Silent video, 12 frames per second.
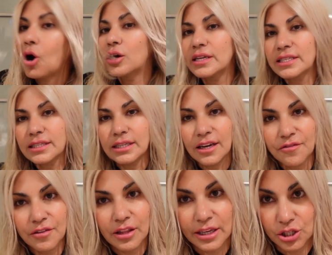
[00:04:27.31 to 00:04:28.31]
honestly I
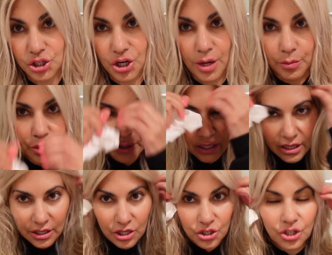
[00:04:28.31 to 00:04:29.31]
feel like the shampoo and the
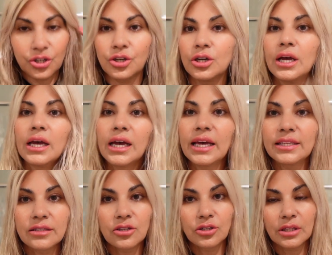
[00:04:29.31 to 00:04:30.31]
conditioner
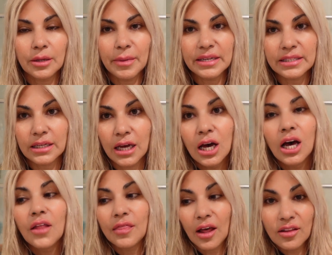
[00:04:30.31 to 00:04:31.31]
is literally amazing
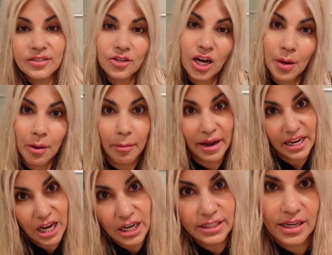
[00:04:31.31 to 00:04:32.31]
now let's talk about my
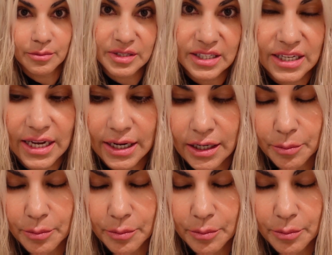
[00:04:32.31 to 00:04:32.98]
goddamn skin